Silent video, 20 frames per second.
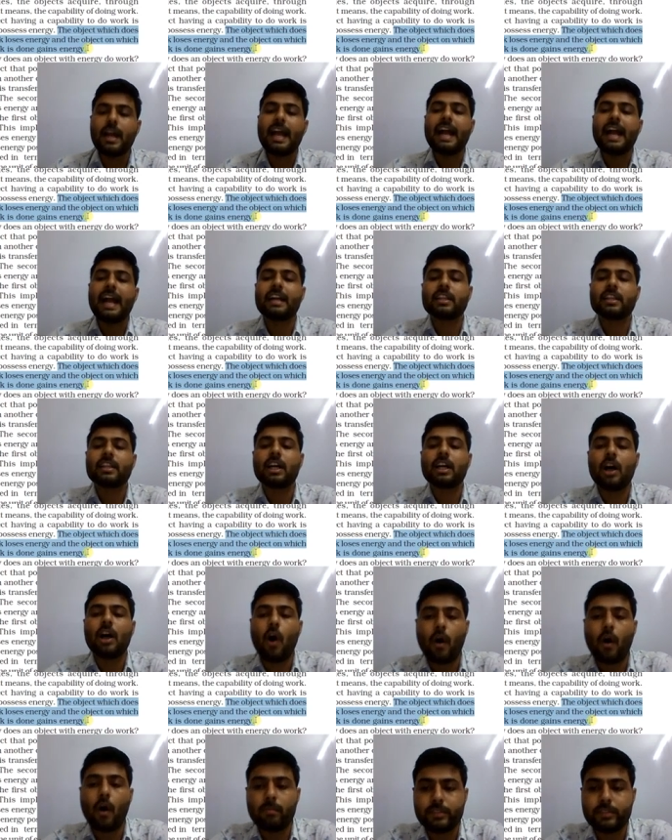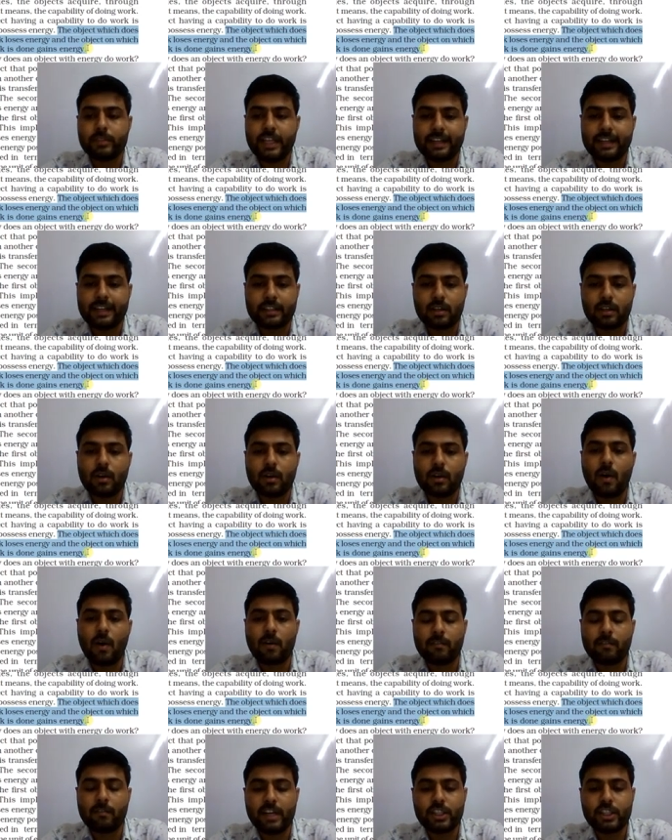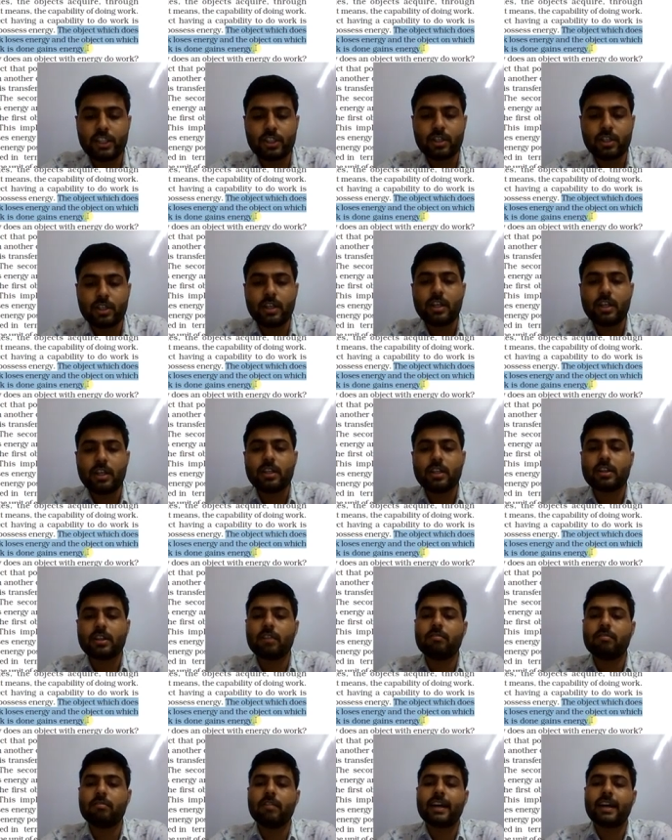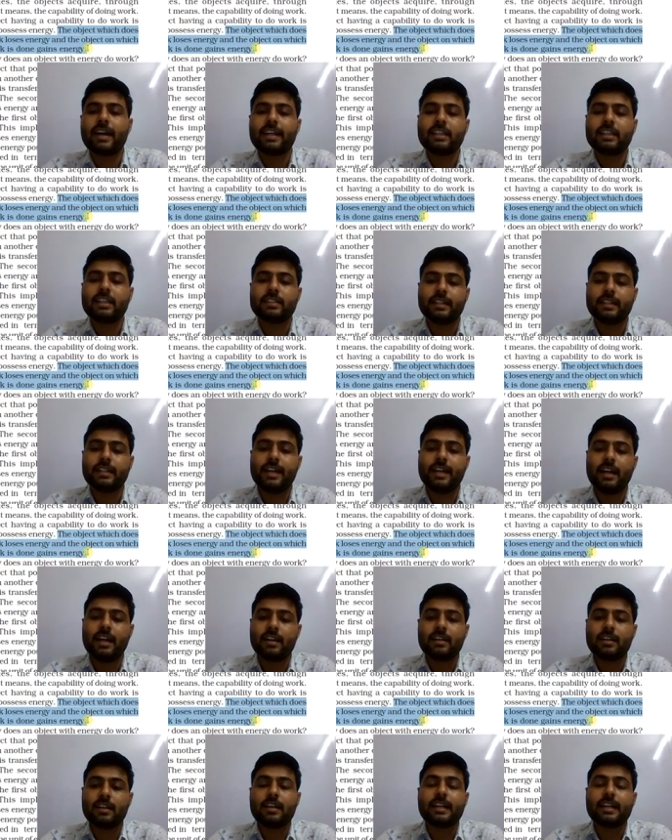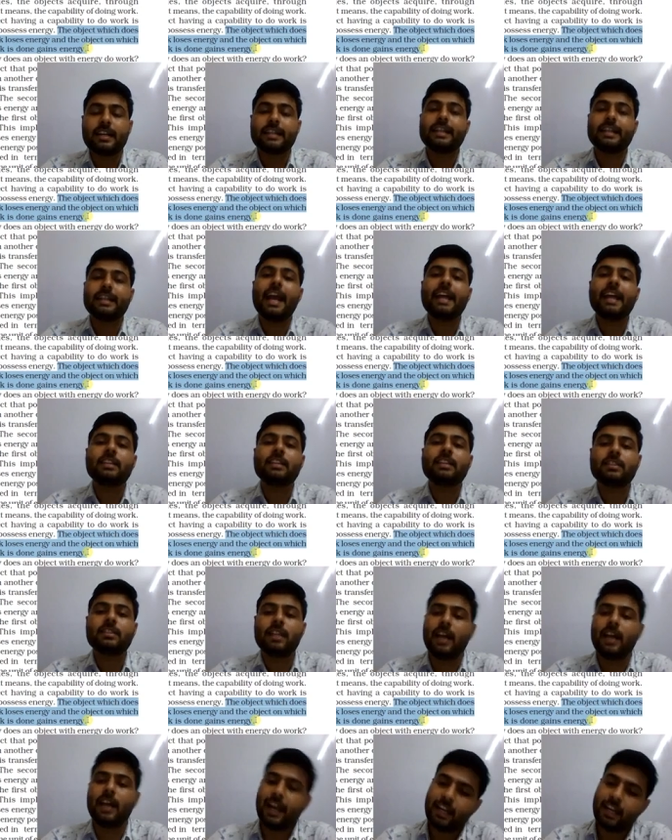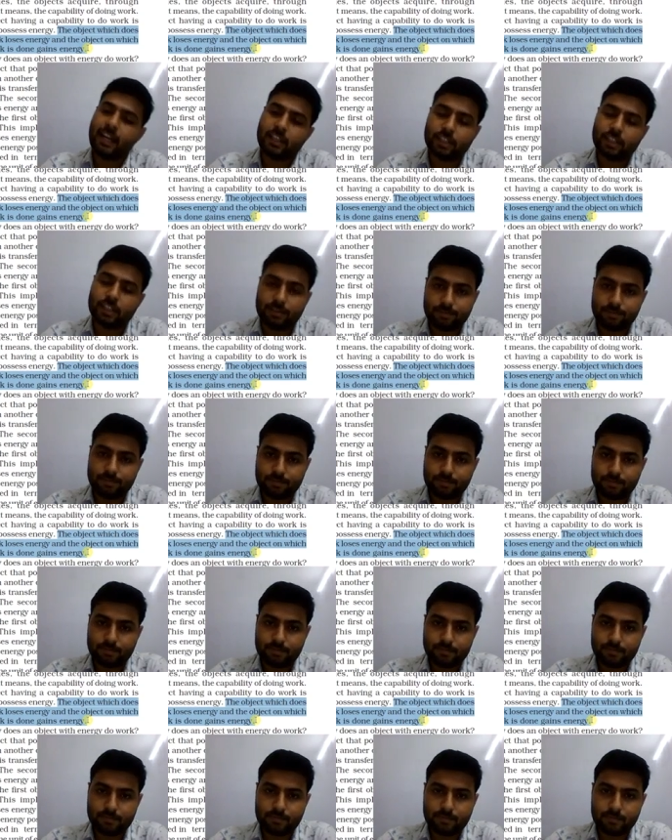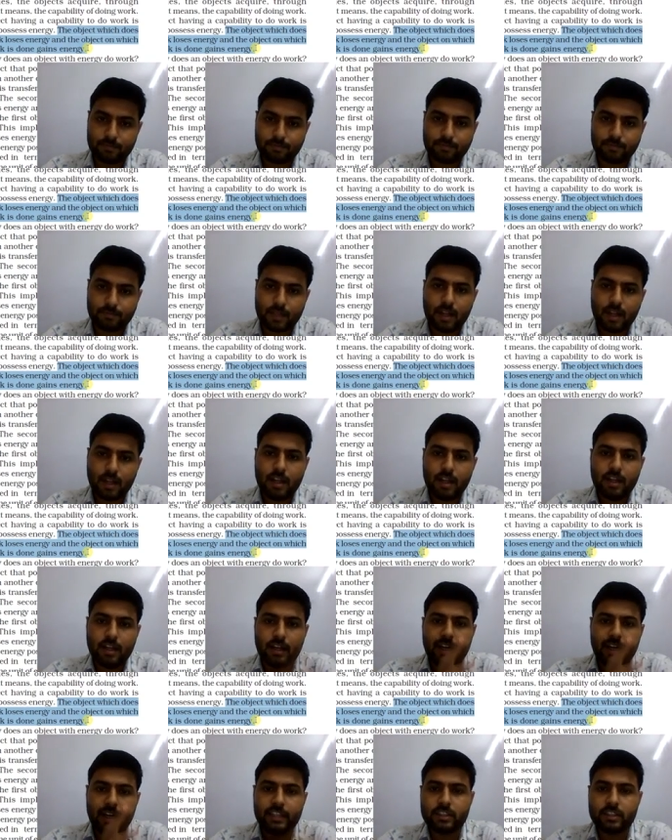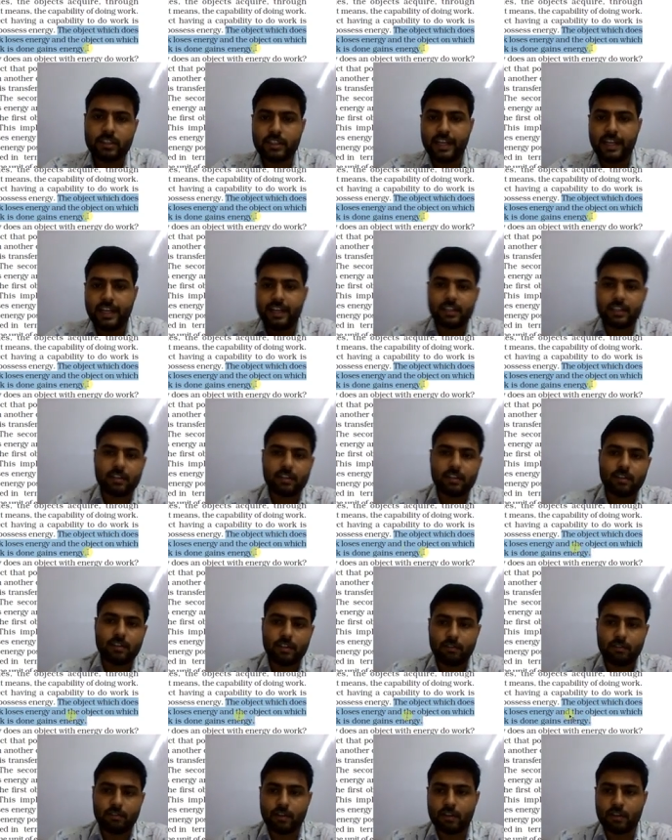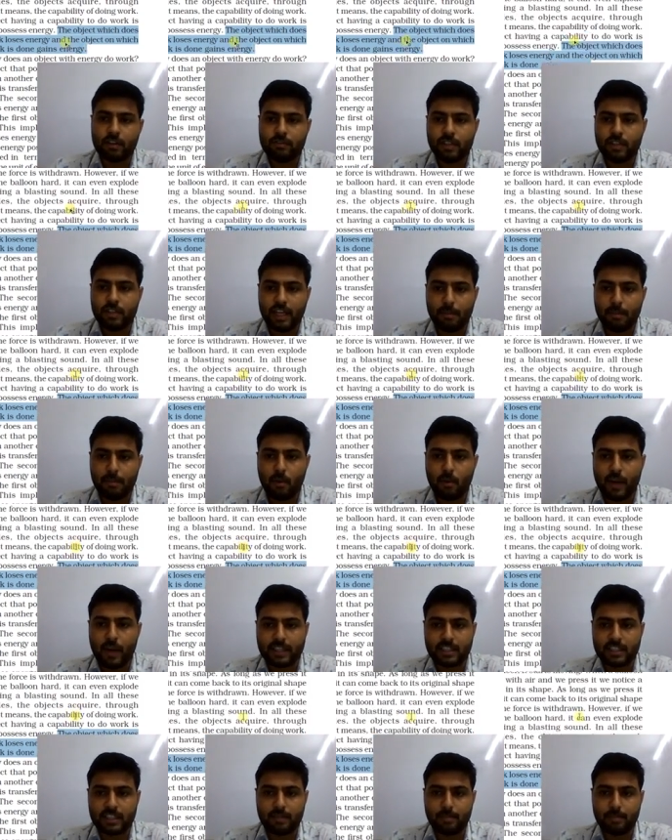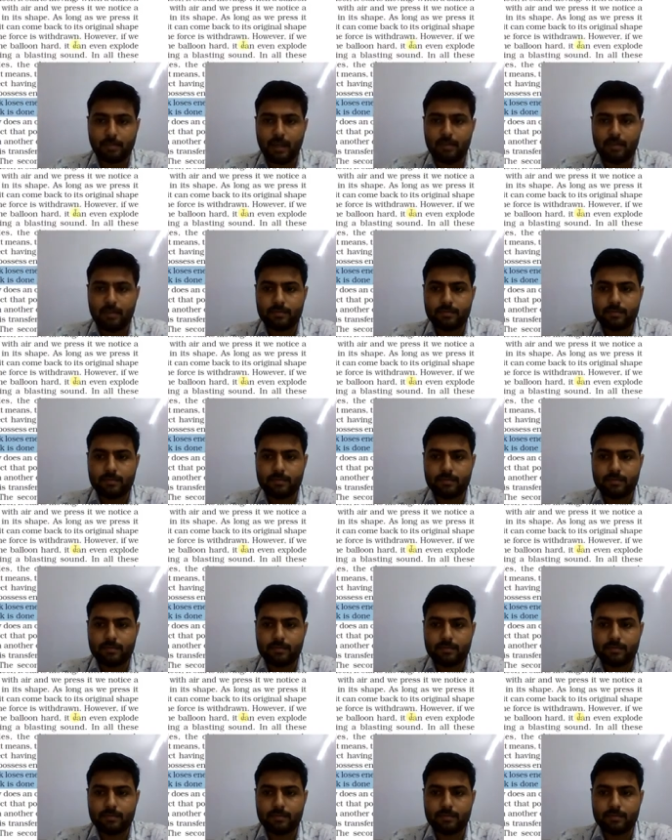and the object on which the work is done gains the energy. Let's take one of the above example.